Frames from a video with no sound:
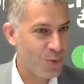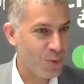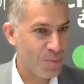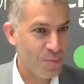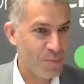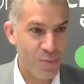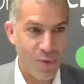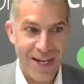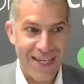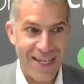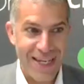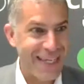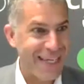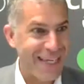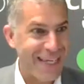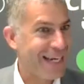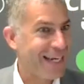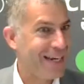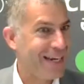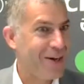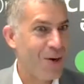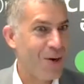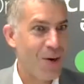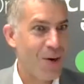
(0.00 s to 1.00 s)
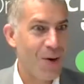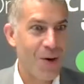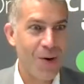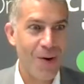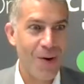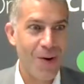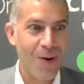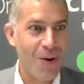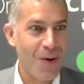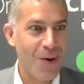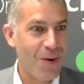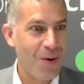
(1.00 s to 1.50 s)
braking
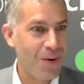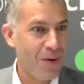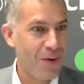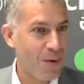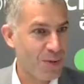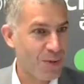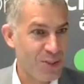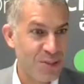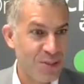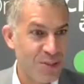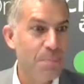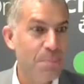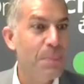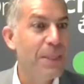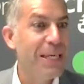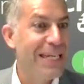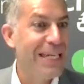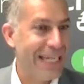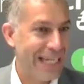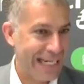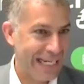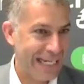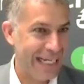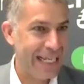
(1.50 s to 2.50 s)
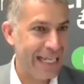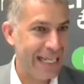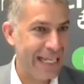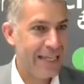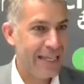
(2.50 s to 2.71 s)
or speeding,